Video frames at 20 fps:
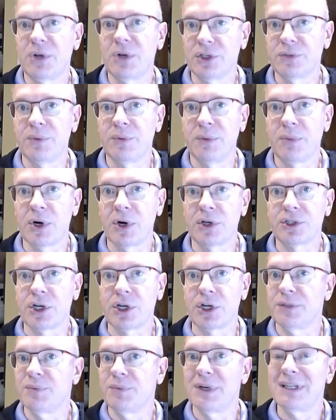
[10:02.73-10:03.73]
multiple bar
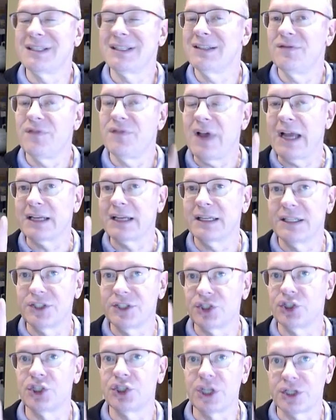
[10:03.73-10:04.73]
charts, but in fact,
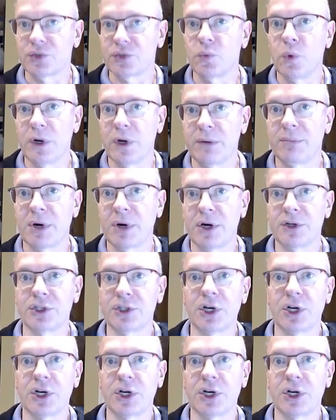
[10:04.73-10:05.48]
it's just one bar